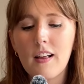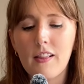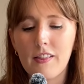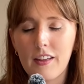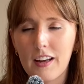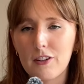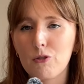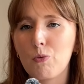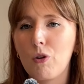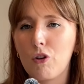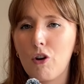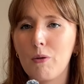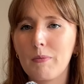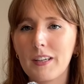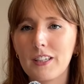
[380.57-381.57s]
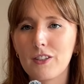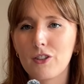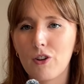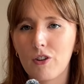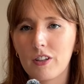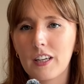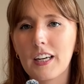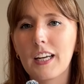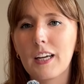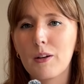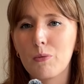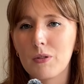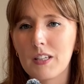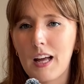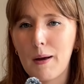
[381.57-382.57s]
That is what got me into sock knitting,
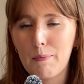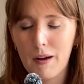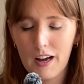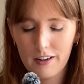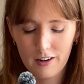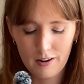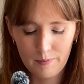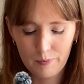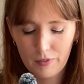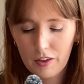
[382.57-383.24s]
was that pattern,